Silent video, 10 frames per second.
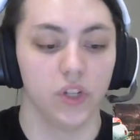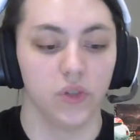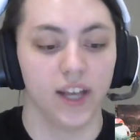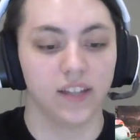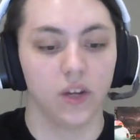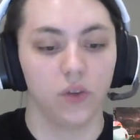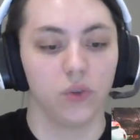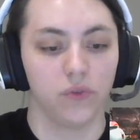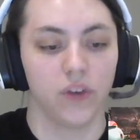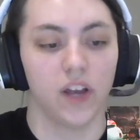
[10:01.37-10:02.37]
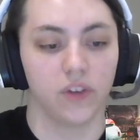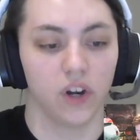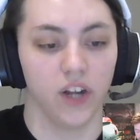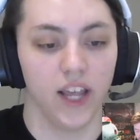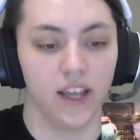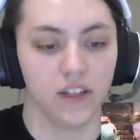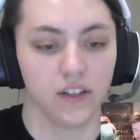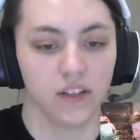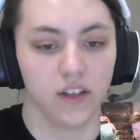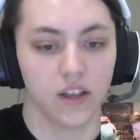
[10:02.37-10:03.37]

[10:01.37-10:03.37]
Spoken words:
you get down to a 5 card hand,